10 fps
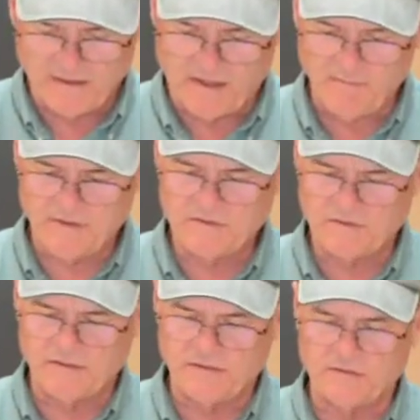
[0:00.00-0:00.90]
I
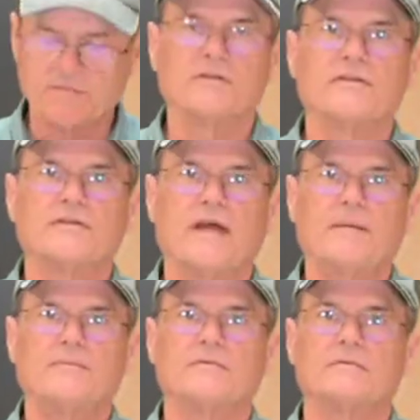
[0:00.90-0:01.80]
mentioned that there's an
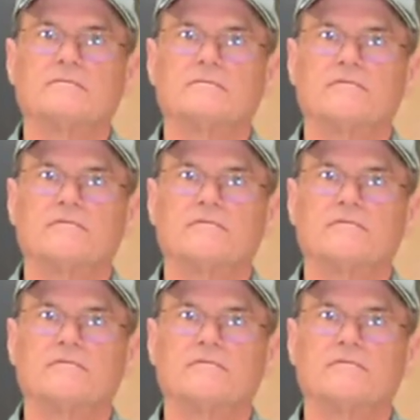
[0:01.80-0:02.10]
adapter